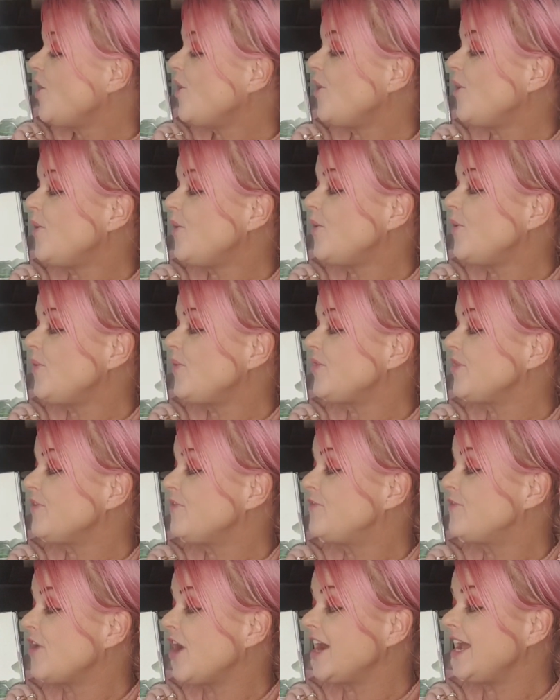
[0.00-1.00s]
Oh, the
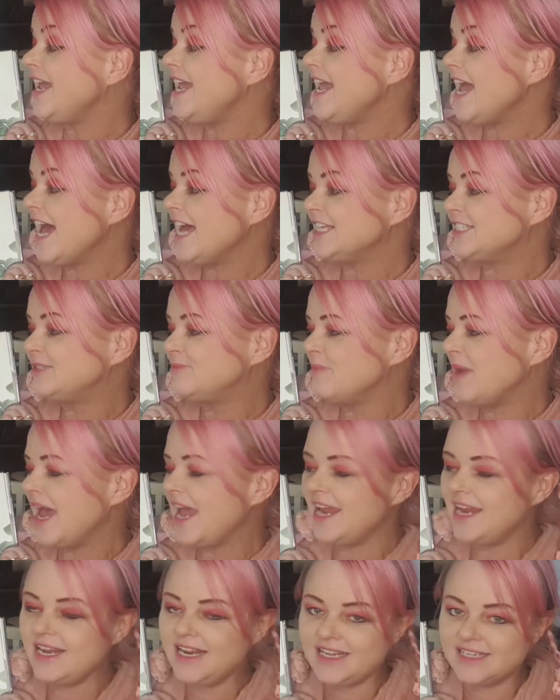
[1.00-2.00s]
froggy has
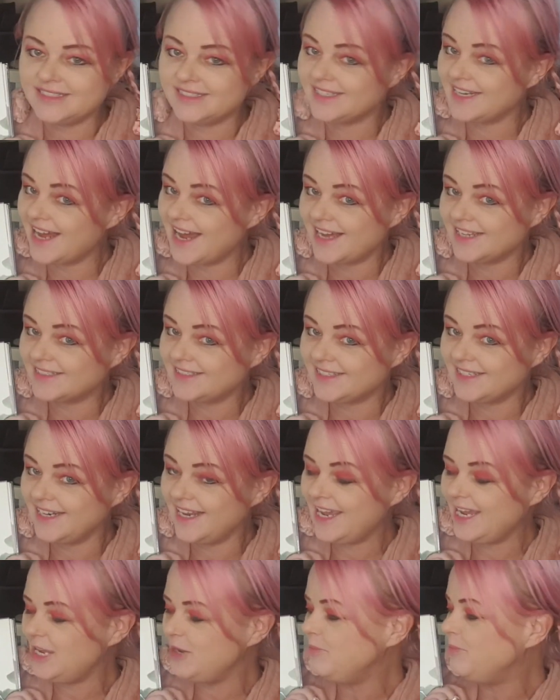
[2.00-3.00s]
made his last
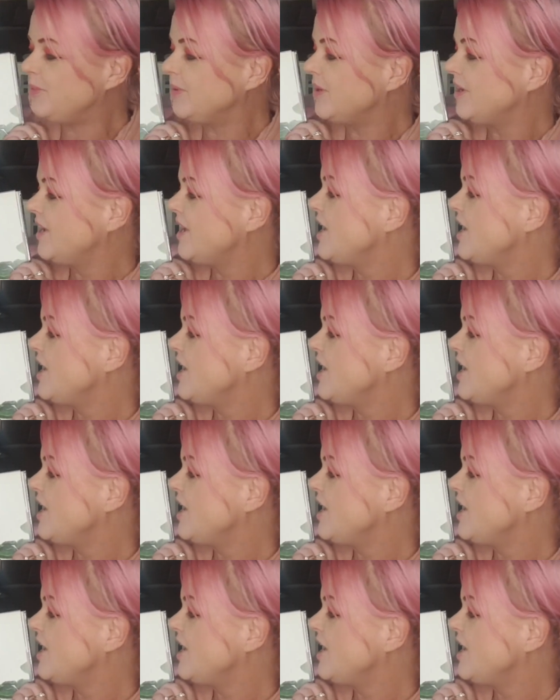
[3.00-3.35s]
leap.